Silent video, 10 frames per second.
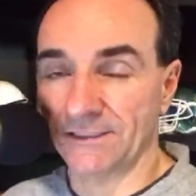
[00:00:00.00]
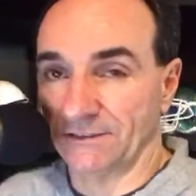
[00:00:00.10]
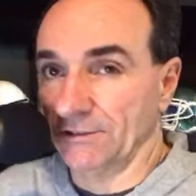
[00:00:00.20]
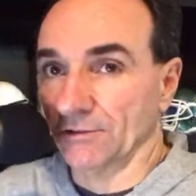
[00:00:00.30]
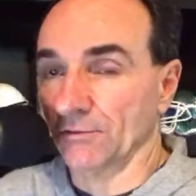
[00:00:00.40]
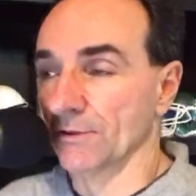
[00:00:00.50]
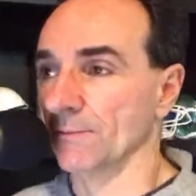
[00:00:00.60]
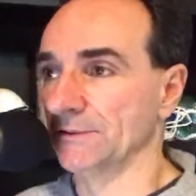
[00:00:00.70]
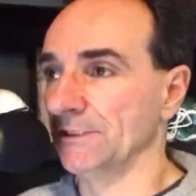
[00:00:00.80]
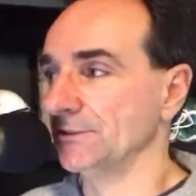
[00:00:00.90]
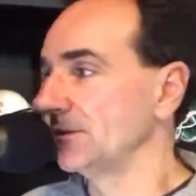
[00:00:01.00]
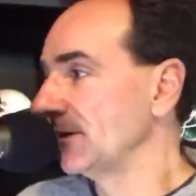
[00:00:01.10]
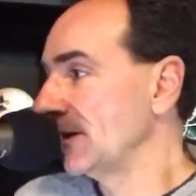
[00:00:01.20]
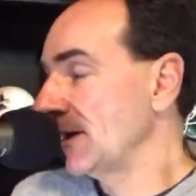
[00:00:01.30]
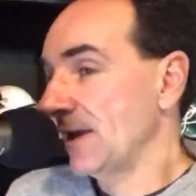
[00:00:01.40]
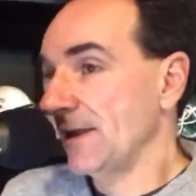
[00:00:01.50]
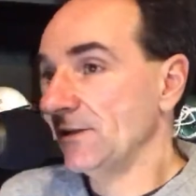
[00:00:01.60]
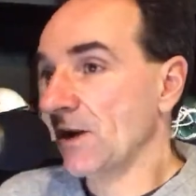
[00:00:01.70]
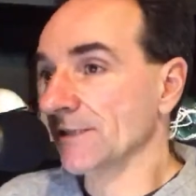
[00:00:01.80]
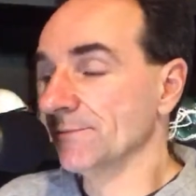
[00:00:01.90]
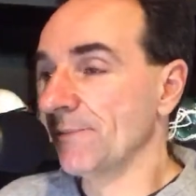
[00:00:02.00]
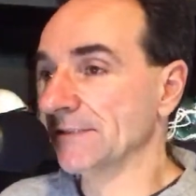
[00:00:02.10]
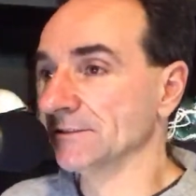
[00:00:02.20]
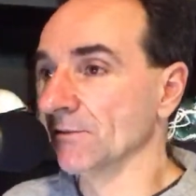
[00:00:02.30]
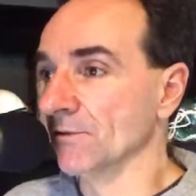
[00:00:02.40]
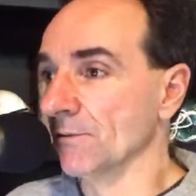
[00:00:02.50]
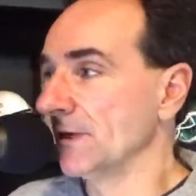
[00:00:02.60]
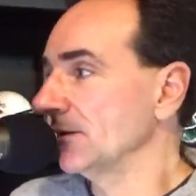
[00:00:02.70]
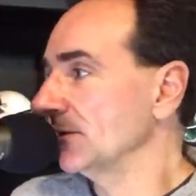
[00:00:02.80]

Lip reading: He's still new to the position, and he caught some passes over the middle,